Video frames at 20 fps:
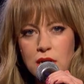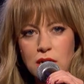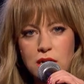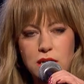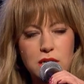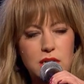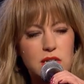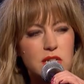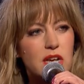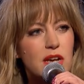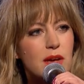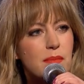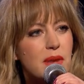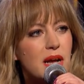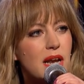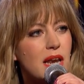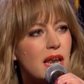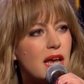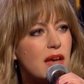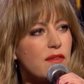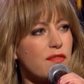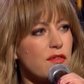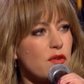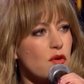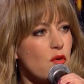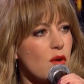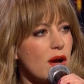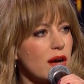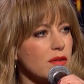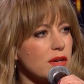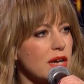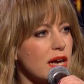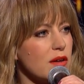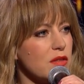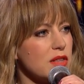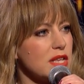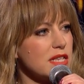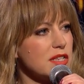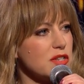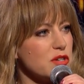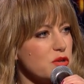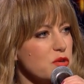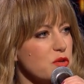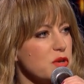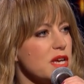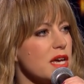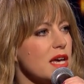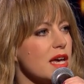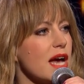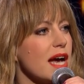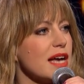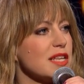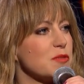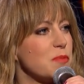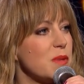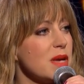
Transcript: Gonna turn my life around now this new year has